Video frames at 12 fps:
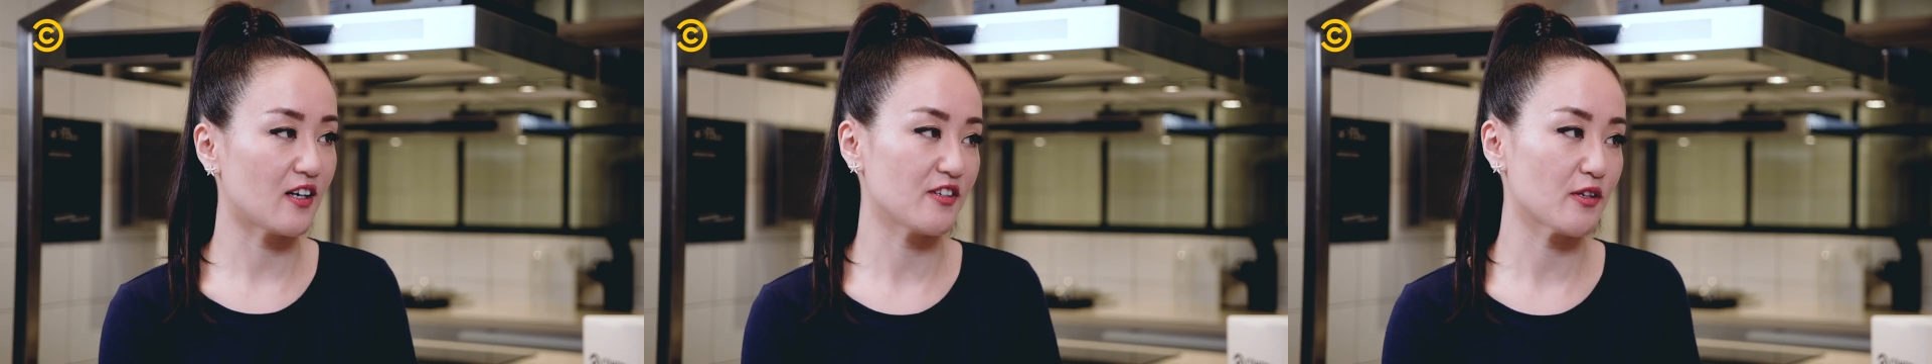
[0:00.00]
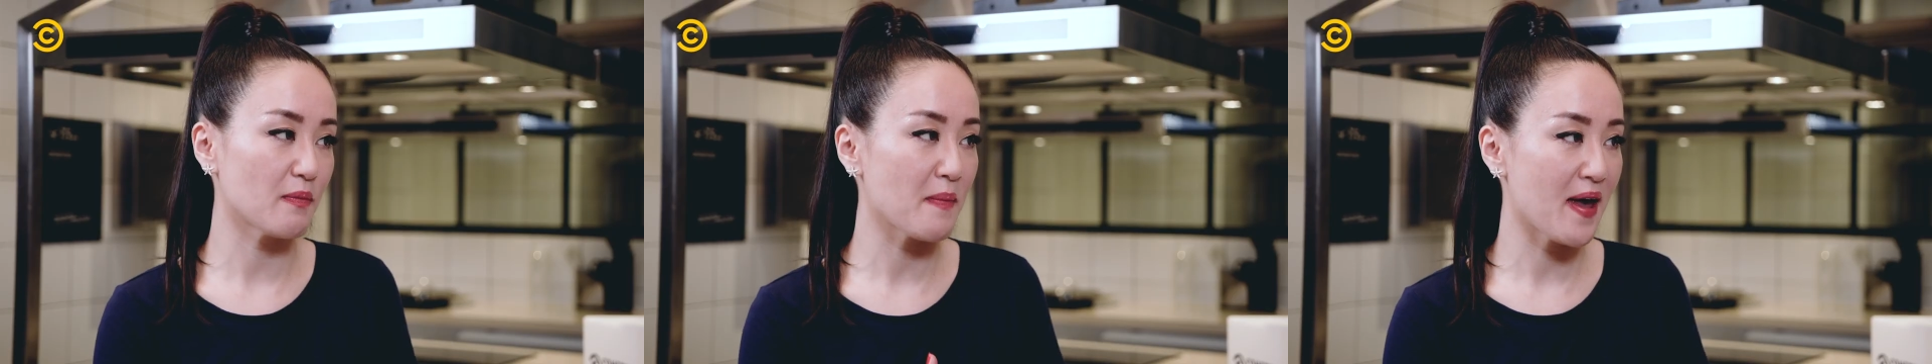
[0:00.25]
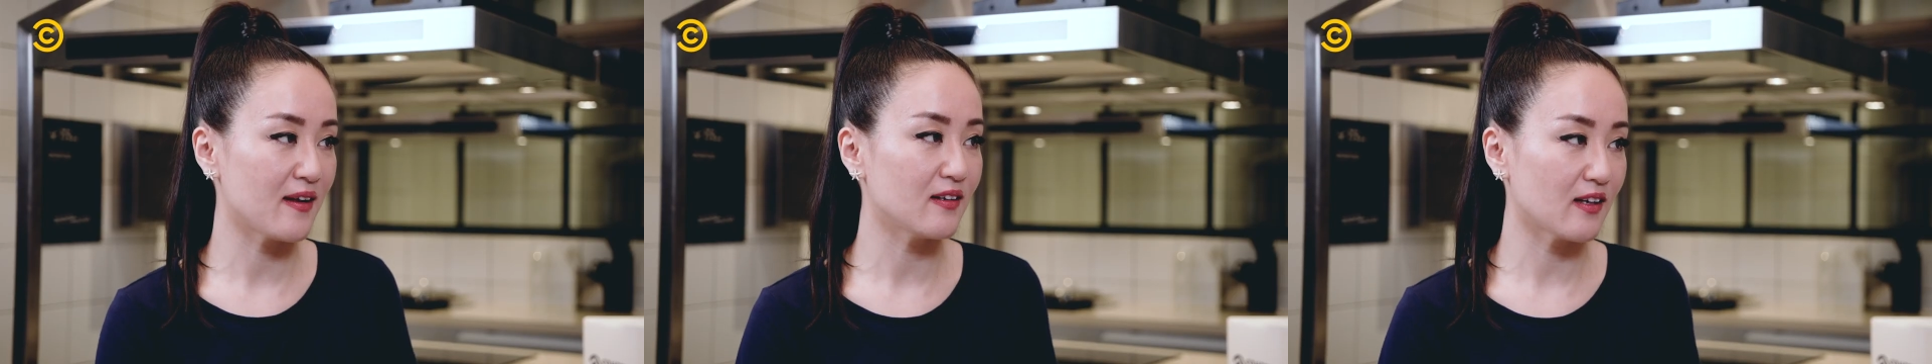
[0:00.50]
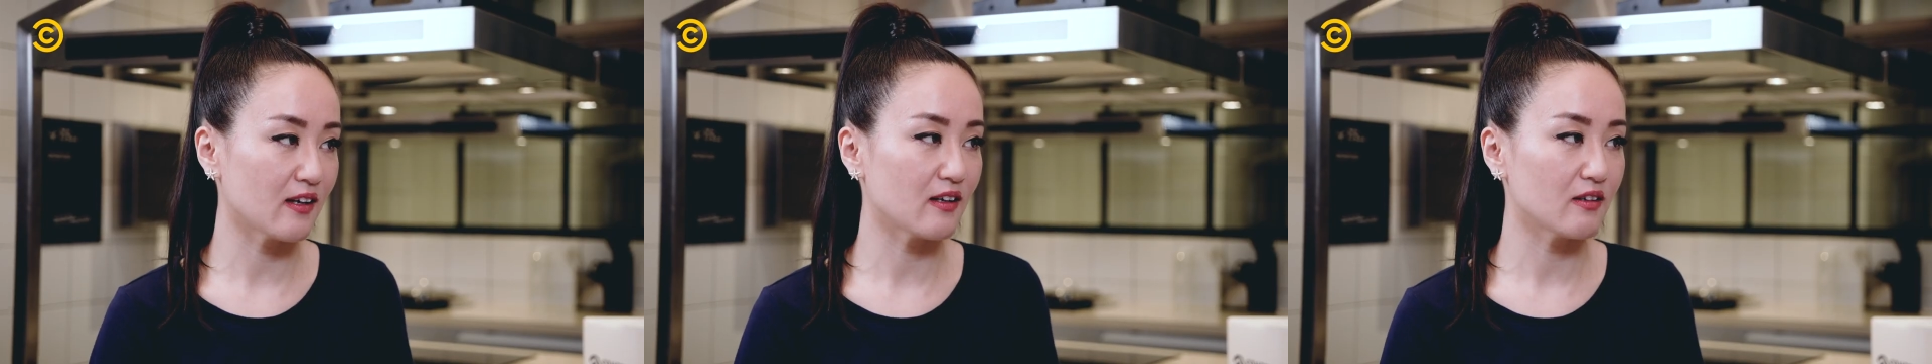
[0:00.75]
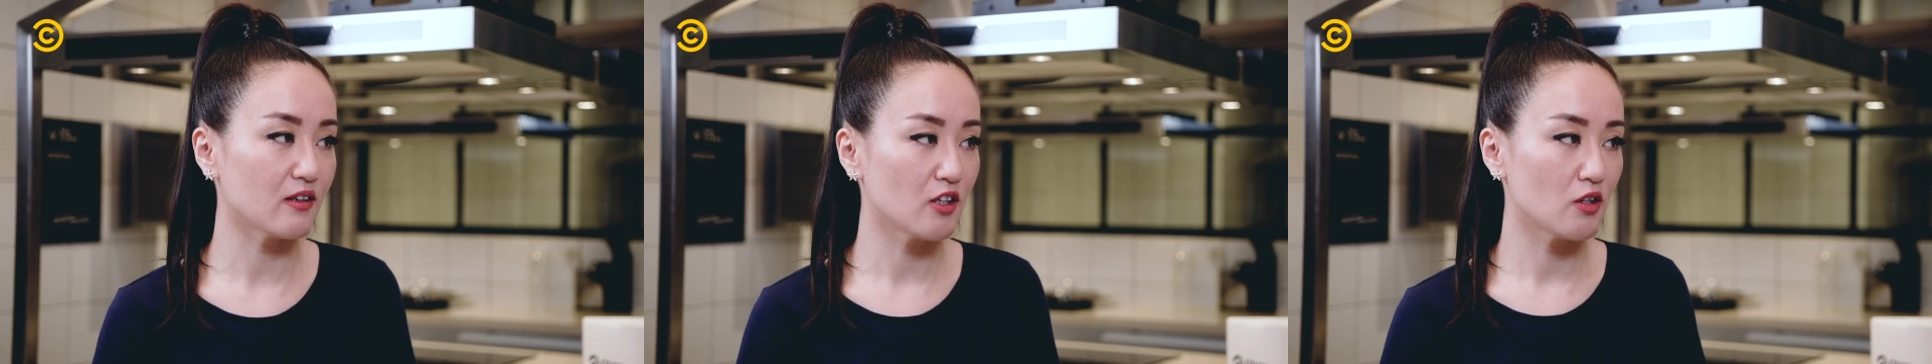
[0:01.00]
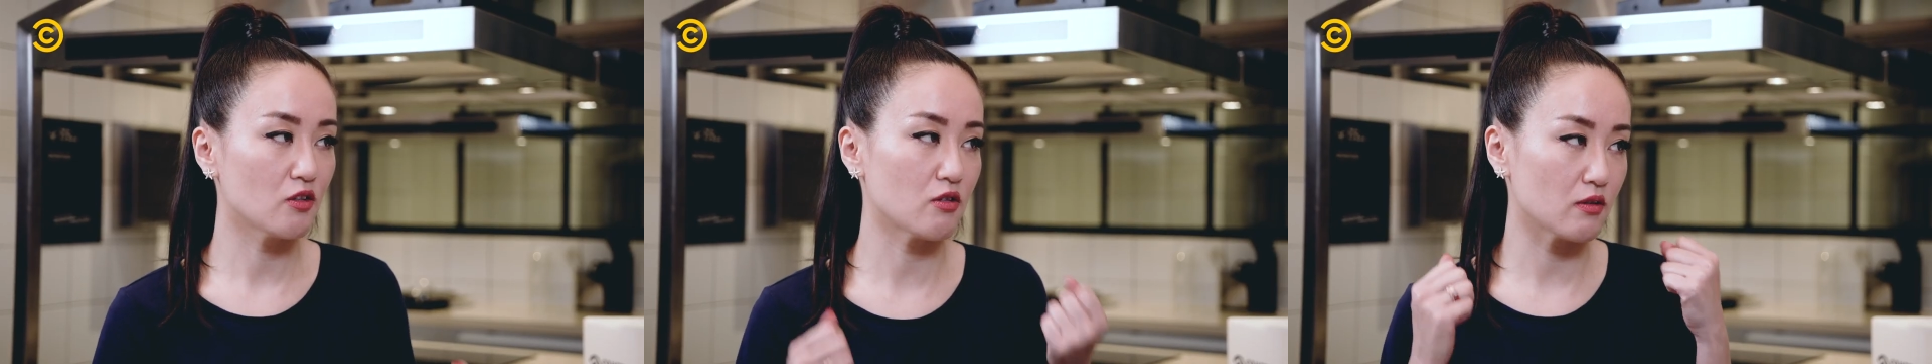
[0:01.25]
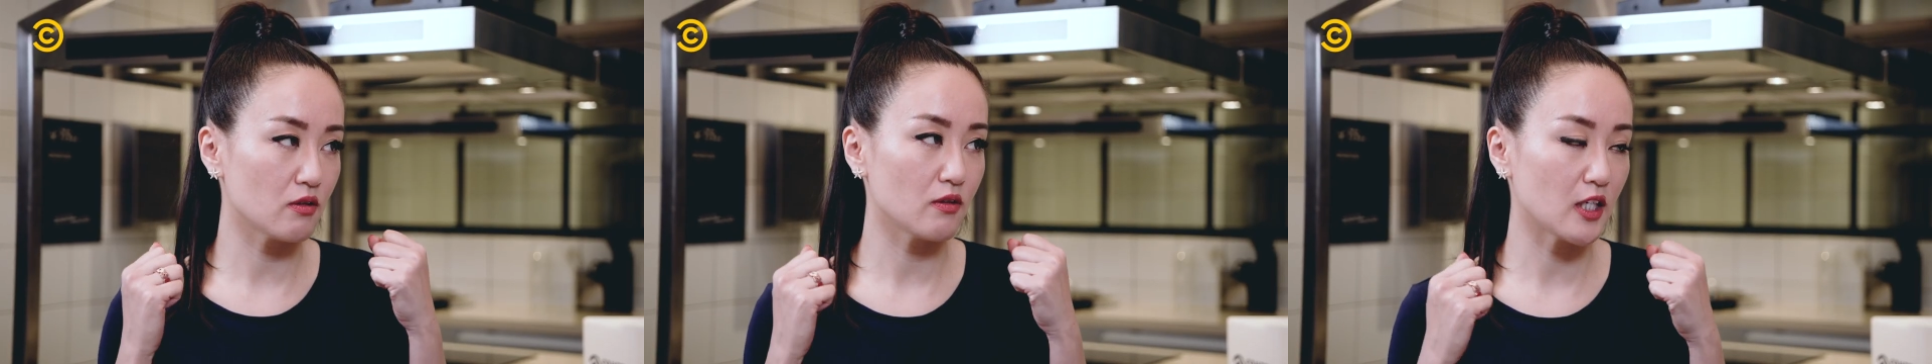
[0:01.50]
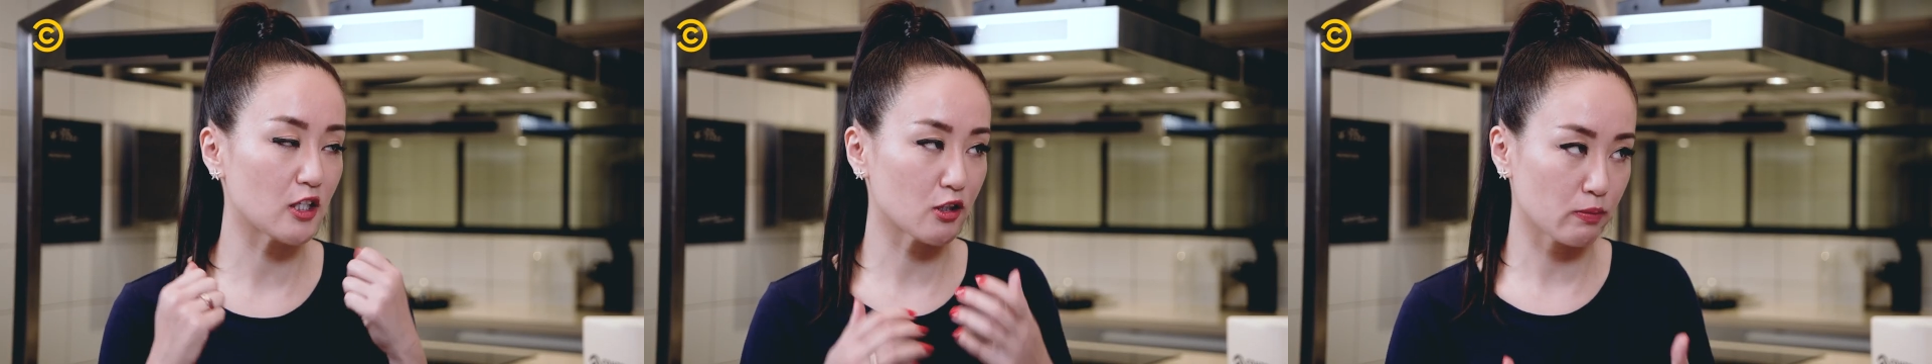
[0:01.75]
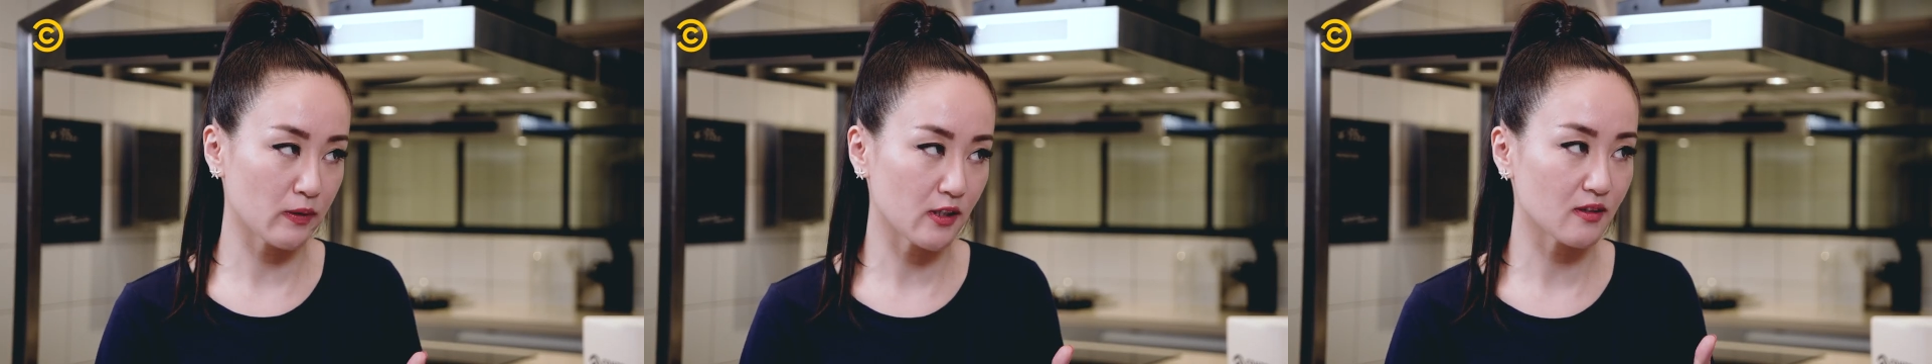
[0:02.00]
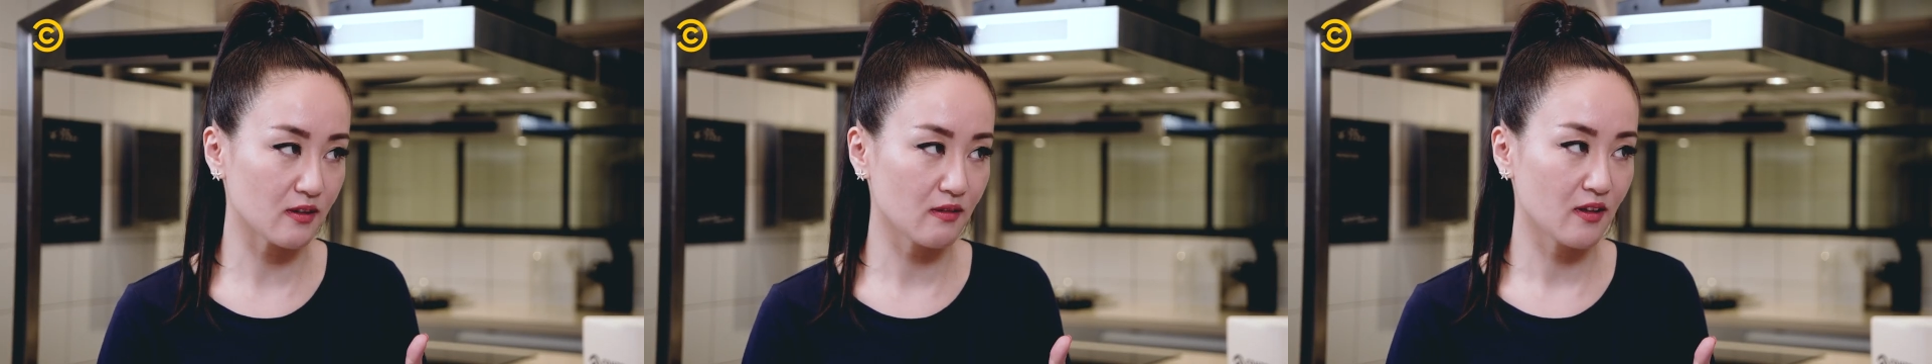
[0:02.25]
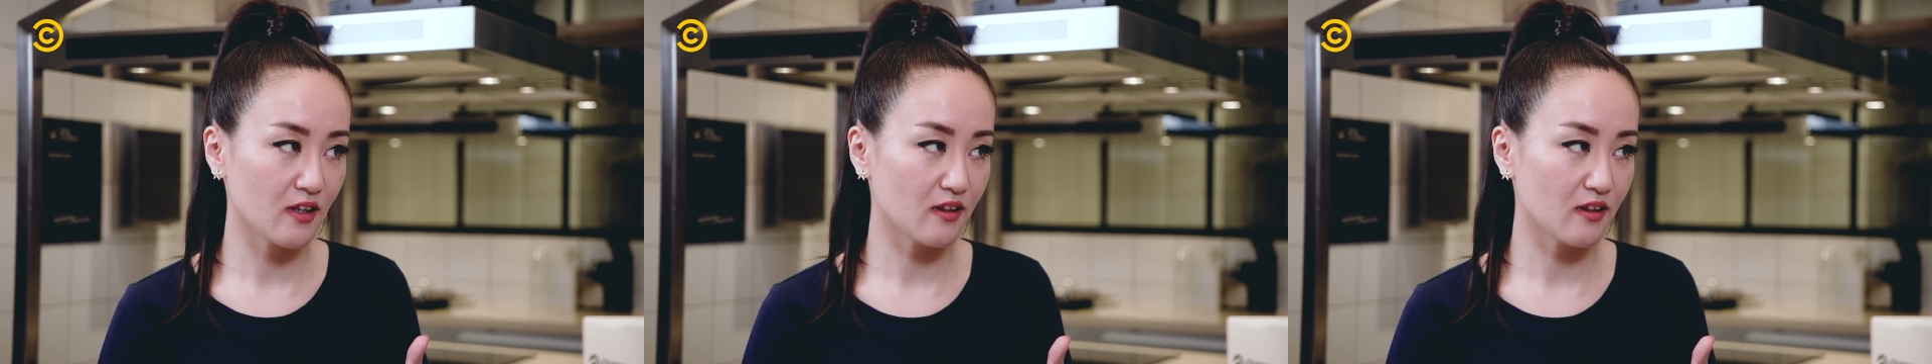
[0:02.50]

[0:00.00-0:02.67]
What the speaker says: As a man, like, to express